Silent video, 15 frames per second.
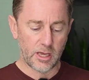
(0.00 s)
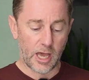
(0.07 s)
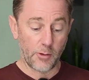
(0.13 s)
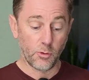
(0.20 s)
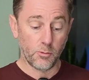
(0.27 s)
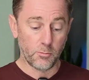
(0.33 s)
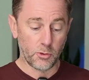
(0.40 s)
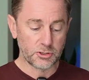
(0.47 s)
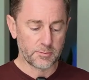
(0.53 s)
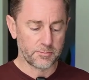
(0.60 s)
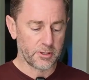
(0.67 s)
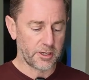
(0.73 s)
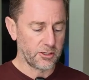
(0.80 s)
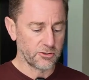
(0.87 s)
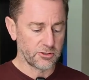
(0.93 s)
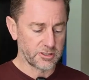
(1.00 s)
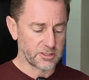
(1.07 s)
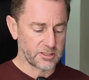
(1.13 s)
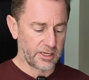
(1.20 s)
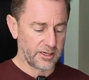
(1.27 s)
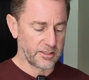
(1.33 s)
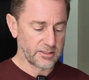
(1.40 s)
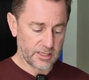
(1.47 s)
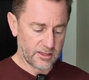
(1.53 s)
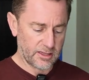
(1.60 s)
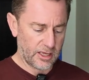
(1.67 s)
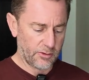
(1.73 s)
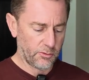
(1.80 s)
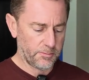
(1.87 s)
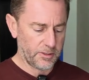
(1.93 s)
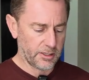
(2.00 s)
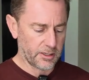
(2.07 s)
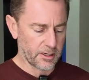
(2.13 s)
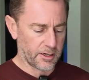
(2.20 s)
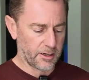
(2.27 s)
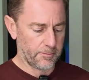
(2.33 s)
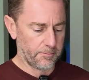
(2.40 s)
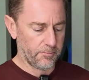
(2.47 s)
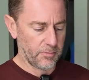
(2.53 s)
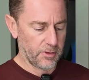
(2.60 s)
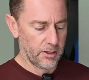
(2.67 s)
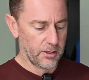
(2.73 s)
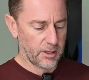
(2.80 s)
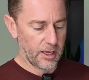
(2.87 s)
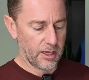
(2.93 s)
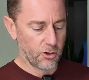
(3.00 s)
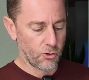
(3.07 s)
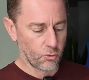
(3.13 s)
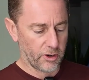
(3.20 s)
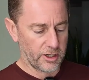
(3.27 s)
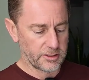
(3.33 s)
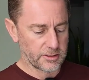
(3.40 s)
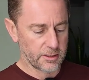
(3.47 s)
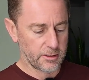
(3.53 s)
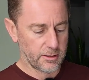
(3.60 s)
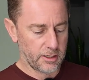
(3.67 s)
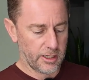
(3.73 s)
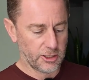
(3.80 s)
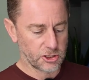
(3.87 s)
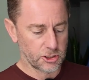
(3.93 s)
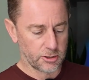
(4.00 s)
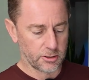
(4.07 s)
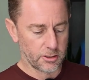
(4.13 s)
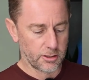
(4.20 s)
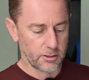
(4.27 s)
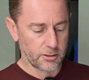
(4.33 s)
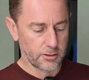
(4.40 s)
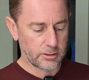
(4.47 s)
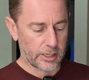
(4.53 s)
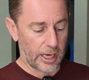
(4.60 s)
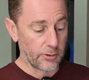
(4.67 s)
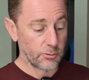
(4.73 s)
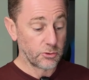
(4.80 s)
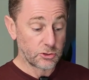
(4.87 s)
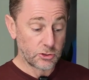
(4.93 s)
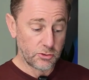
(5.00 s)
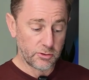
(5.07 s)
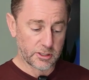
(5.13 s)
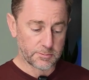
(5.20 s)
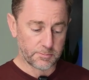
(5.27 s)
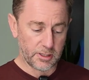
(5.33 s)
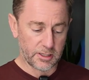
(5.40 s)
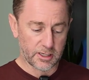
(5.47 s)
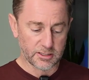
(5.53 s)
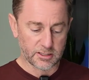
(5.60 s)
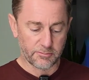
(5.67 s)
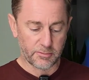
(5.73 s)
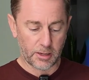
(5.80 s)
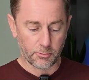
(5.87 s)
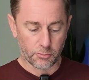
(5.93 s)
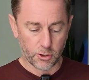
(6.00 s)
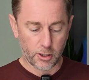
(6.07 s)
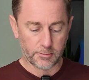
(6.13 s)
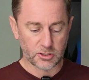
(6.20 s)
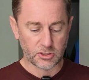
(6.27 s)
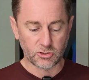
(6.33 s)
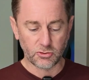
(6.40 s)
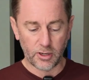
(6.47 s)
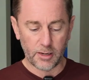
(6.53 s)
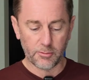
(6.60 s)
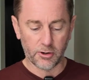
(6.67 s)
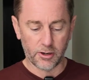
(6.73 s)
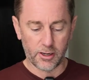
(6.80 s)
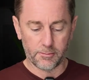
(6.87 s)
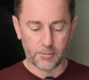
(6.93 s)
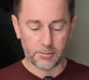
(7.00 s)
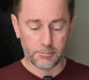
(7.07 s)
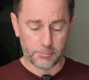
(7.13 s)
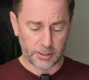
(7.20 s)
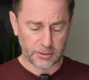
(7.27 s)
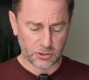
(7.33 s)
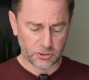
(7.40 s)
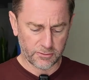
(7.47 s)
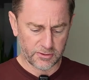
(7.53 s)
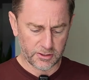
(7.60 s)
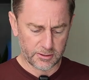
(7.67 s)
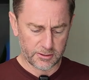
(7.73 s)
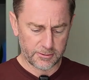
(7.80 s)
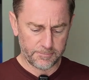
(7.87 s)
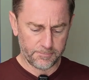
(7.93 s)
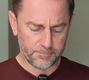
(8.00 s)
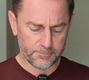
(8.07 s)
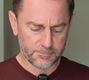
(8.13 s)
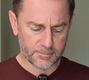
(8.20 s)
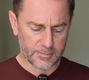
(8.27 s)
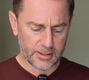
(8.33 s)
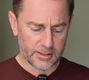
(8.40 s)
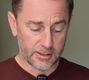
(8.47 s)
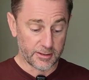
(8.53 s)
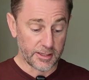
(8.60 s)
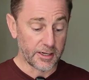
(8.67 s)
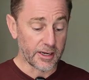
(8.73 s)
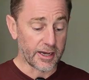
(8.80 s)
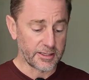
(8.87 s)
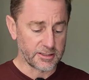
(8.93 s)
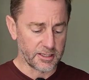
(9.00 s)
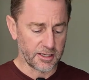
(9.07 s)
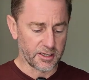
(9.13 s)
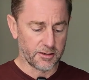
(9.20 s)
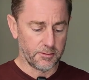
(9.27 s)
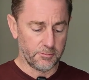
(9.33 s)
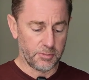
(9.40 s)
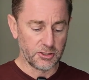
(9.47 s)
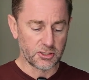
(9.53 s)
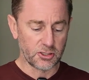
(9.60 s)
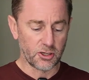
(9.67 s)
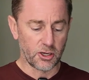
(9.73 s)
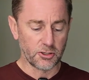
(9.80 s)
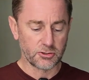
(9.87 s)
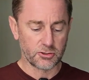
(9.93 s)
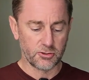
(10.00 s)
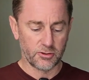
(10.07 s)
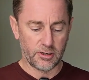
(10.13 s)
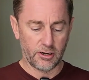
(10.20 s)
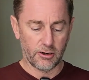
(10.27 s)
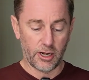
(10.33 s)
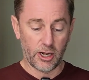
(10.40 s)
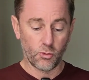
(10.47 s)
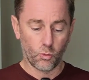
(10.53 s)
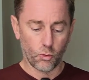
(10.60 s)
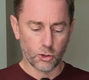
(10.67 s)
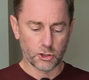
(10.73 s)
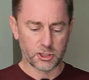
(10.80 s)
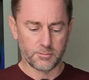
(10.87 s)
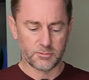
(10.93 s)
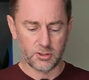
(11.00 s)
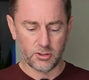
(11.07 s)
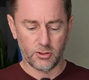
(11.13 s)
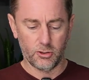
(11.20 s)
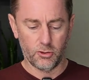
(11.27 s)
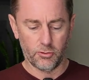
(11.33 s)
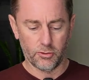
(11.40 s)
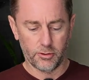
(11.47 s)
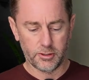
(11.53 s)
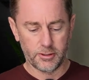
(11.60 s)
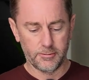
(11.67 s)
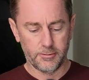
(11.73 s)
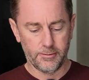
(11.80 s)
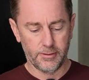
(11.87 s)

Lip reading: I will multiply your descendants, and they will become a great nation. I will do this because of my promise to Abraham, my servant." Then Isaac built an altar there and worshipped the Lord.